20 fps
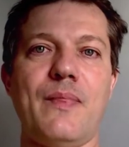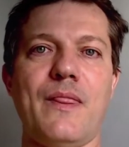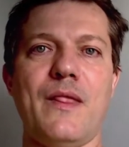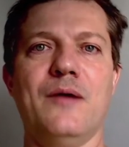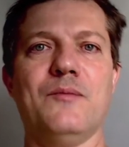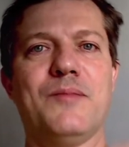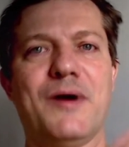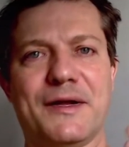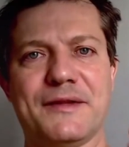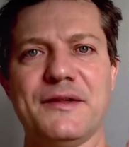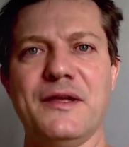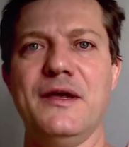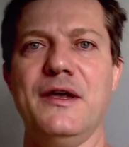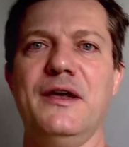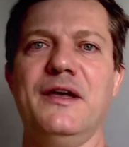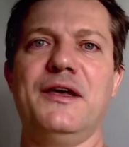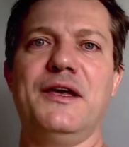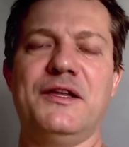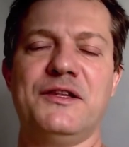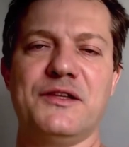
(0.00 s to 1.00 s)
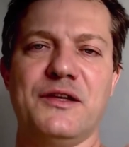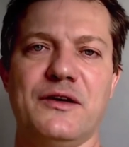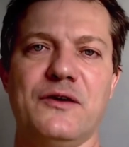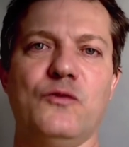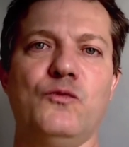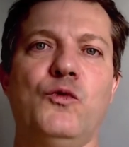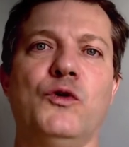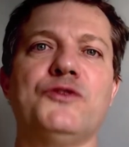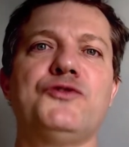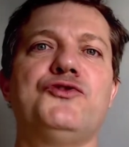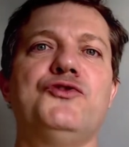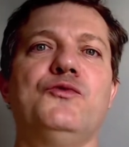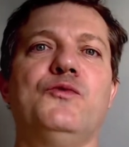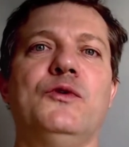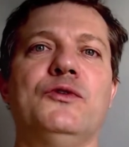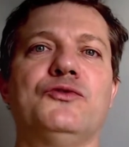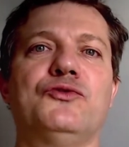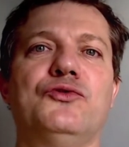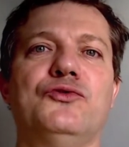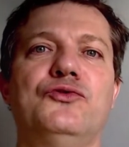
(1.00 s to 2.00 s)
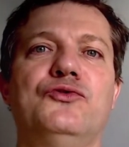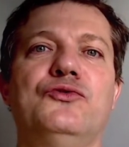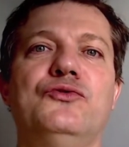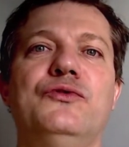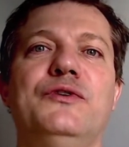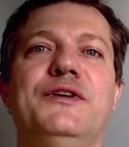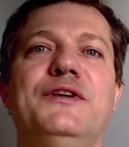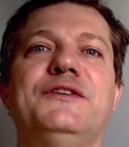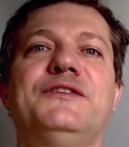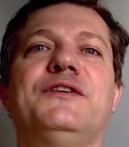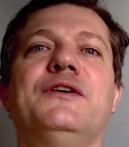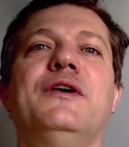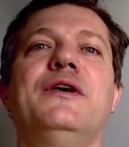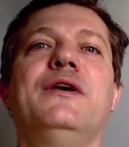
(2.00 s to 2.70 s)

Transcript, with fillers: but in what you want to do is